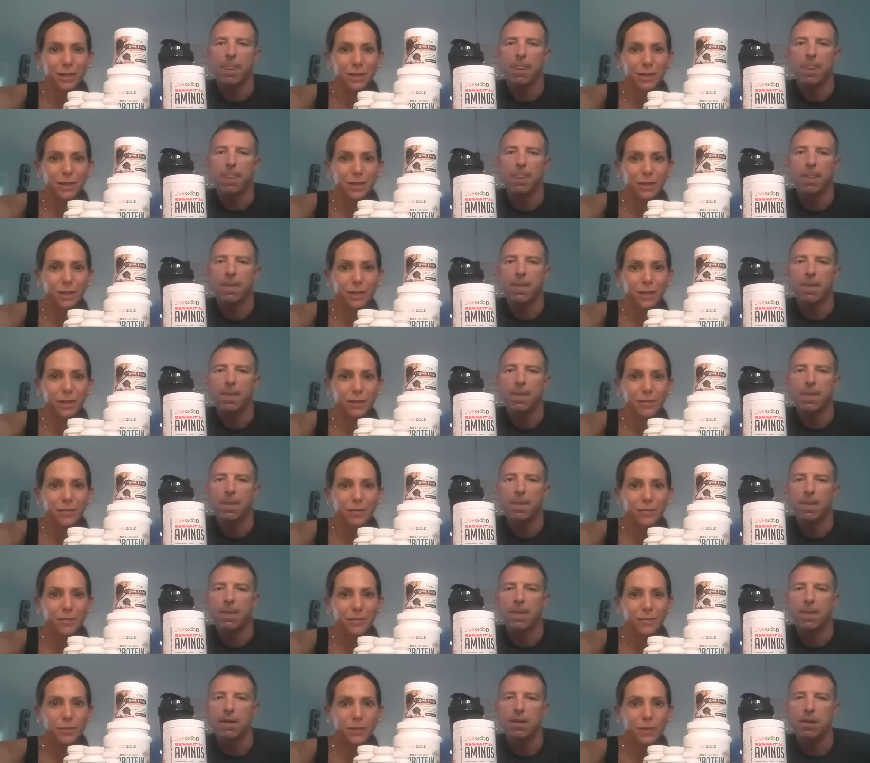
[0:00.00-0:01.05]

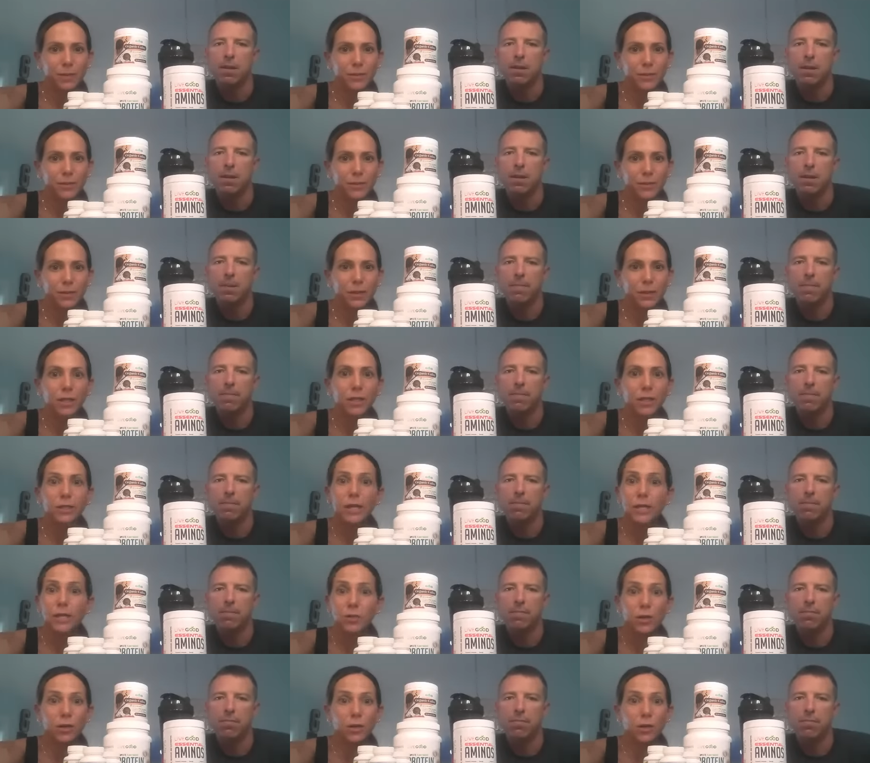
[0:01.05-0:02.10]
Speaker 1: um yeah
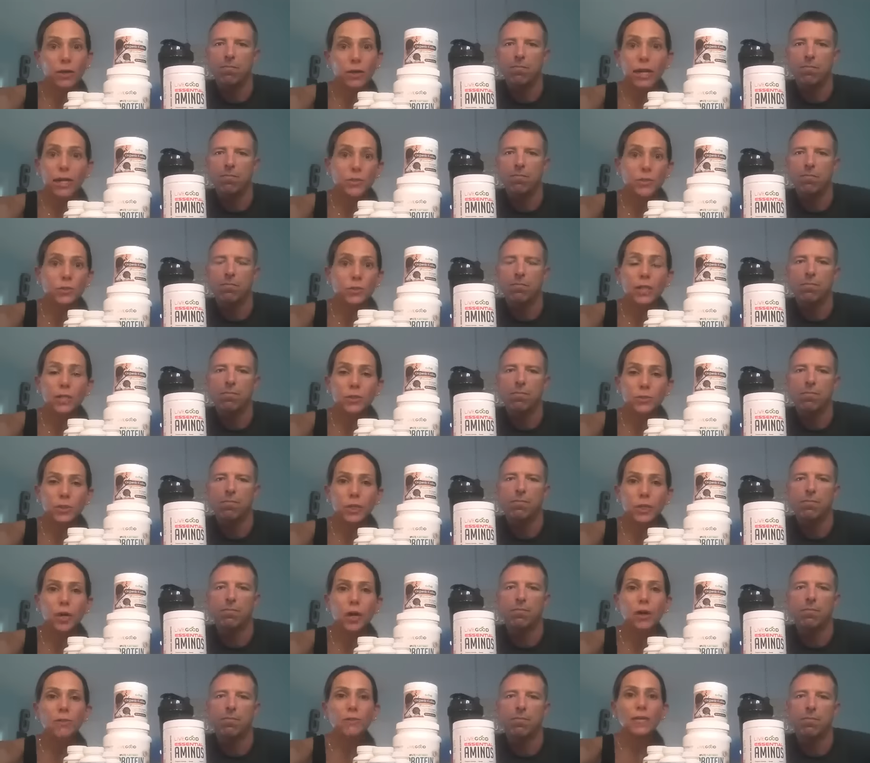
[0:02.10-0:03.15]
yeah you, okay i do not
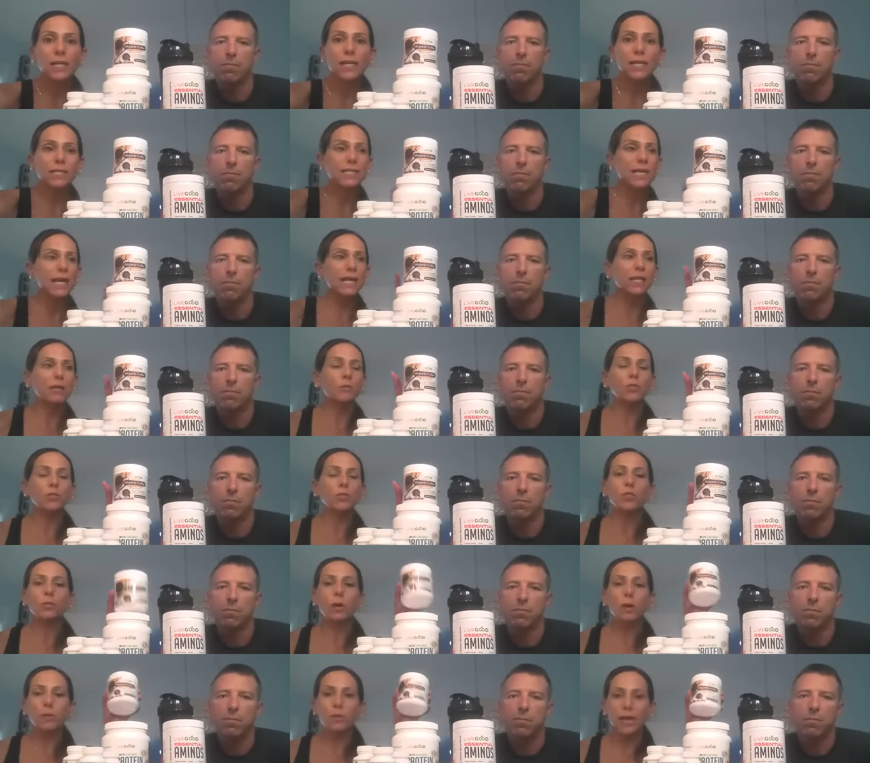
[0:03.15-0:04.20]
drink coffee exactly which
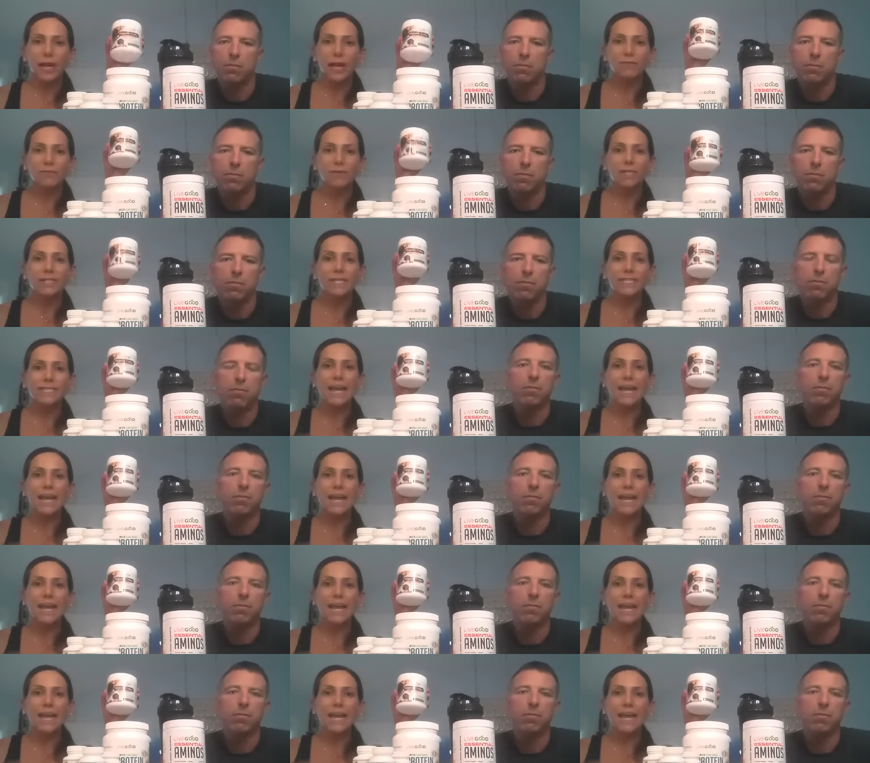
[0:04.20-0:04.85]
is why we have this as